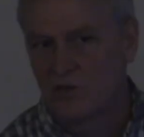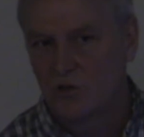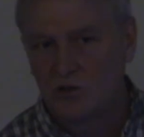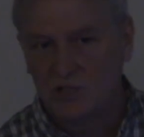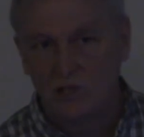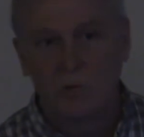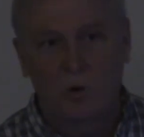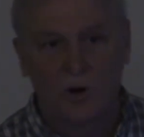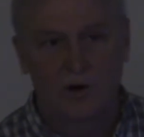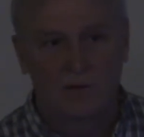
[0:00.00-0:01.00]
So they're still
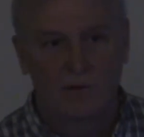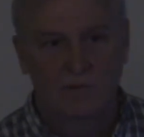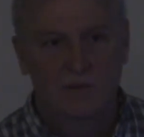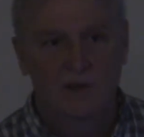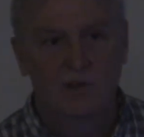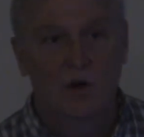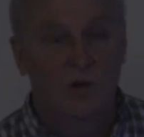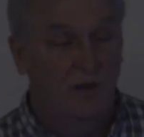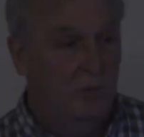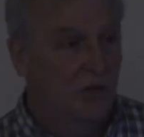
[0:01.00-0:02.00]
important, even though
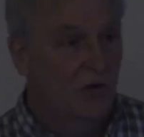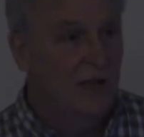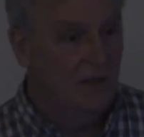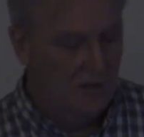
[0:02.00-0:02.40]
they've been greatly